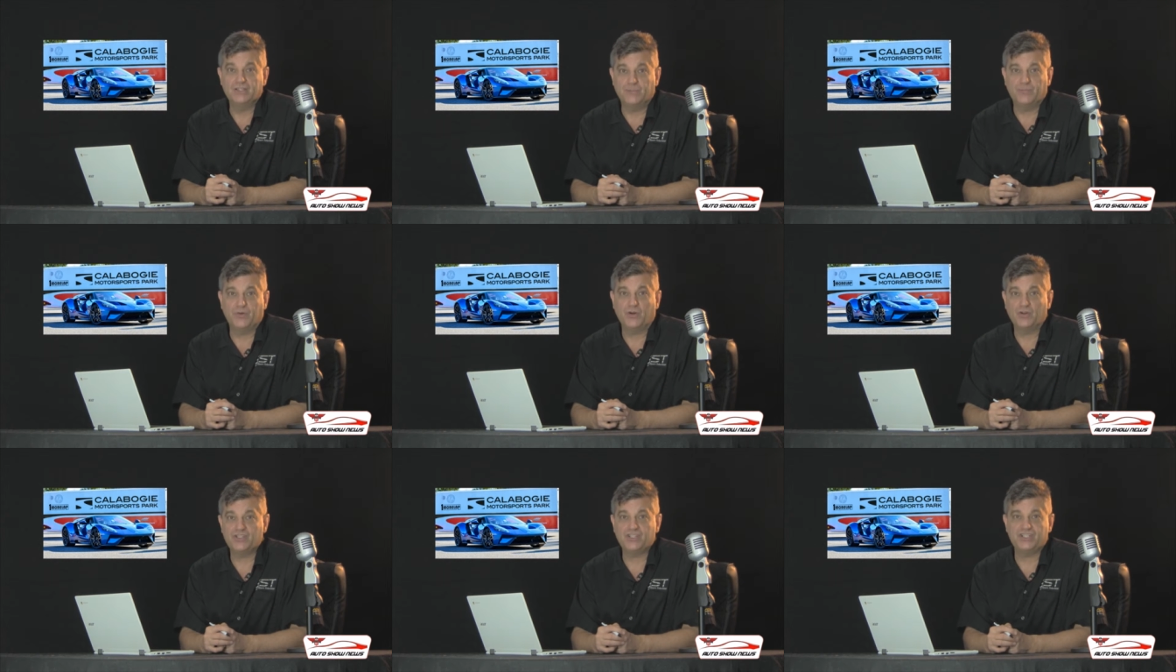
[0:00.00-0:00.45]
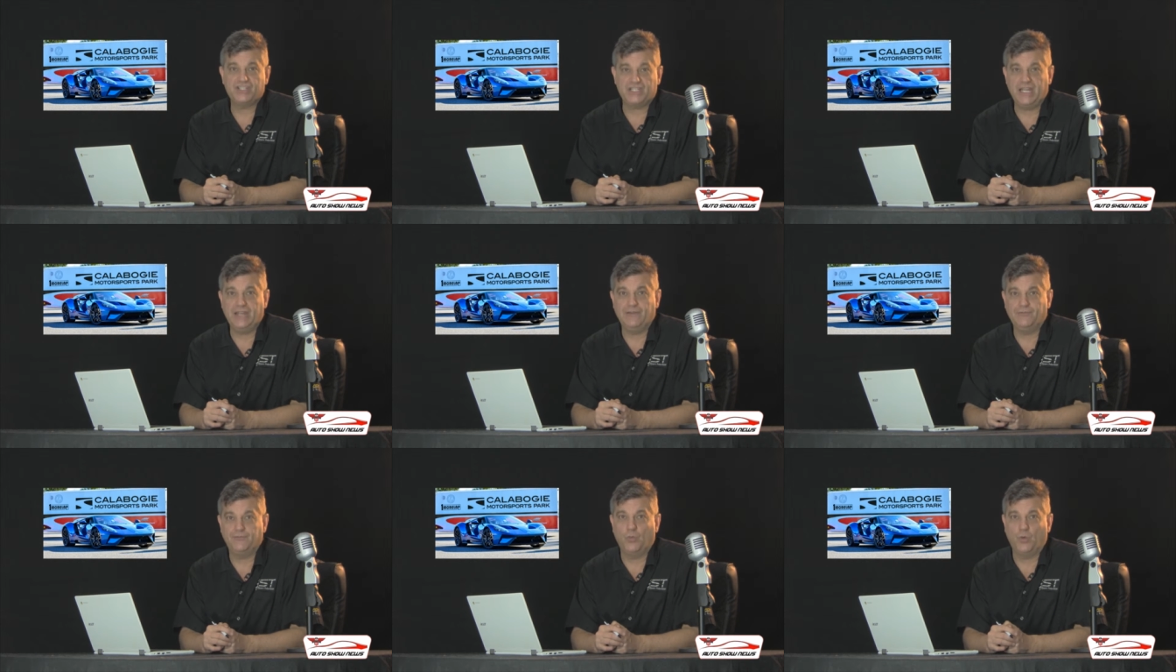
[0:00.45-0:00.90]
to purchase
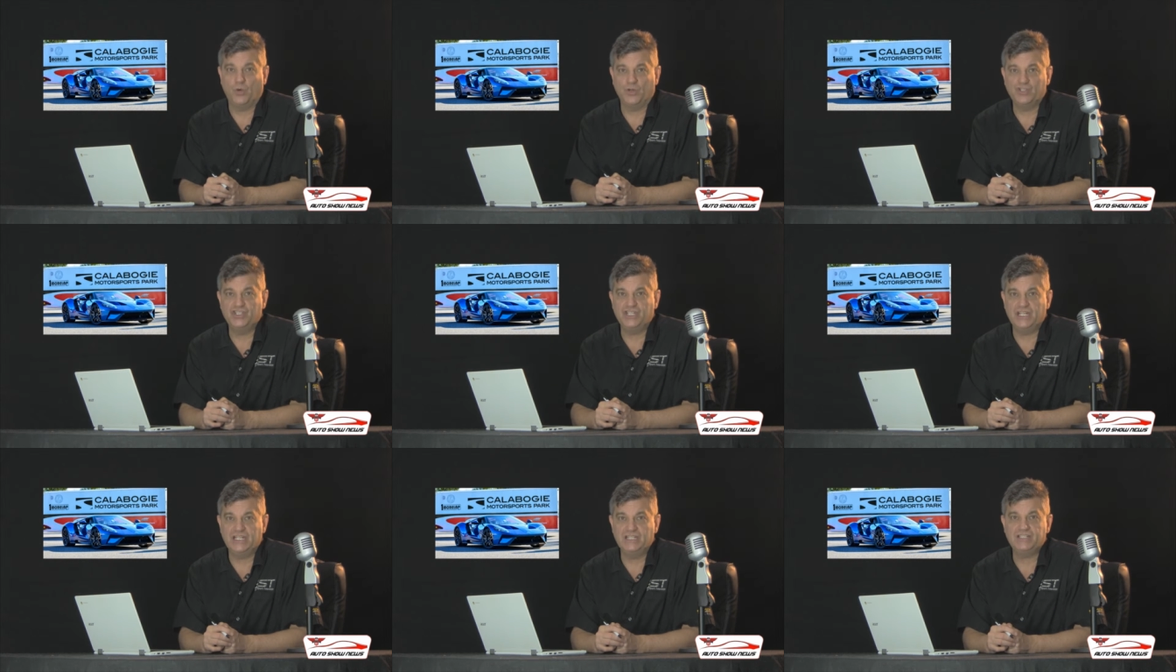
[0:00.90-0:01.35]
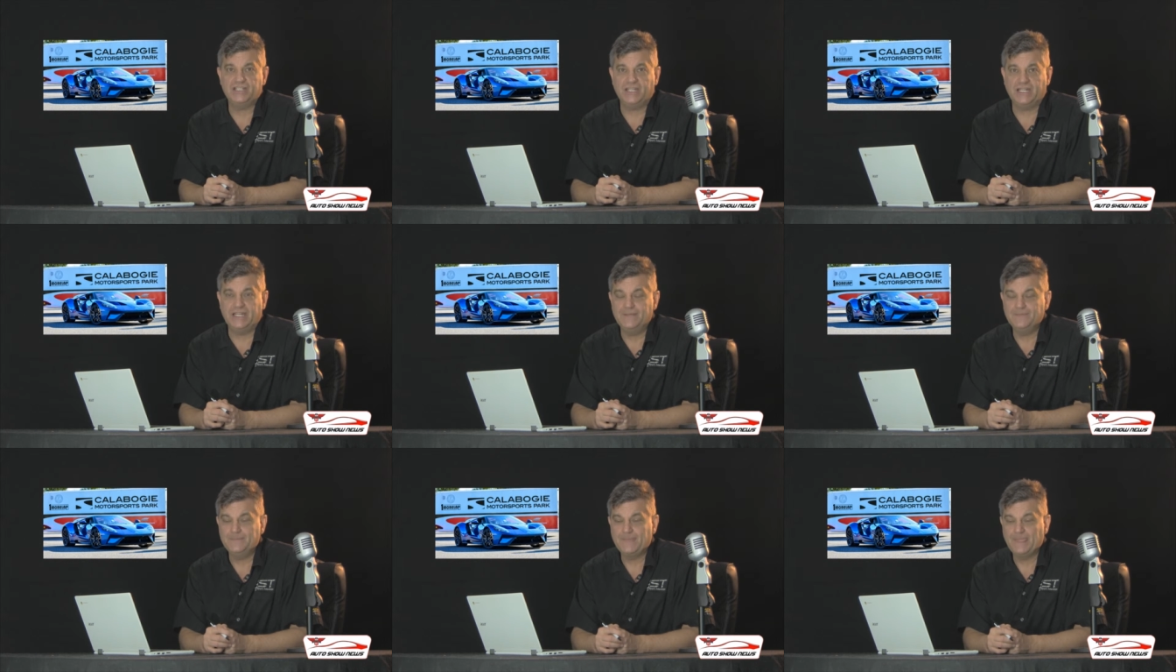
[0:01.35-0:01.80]
a Ford
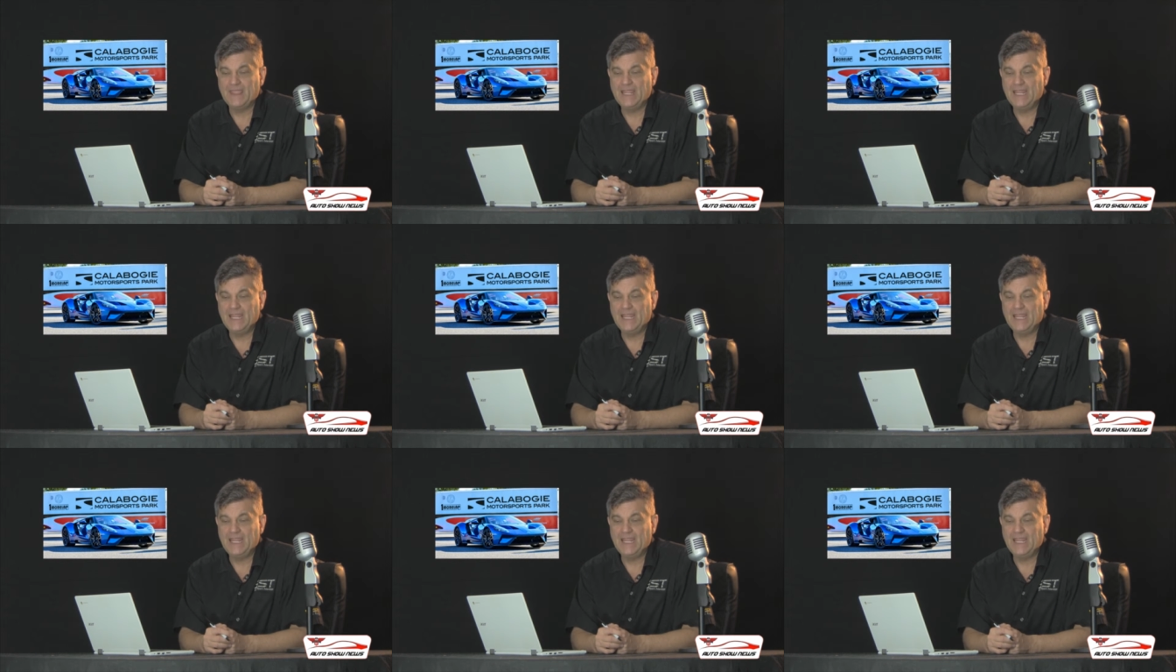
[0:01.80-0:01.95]
GT.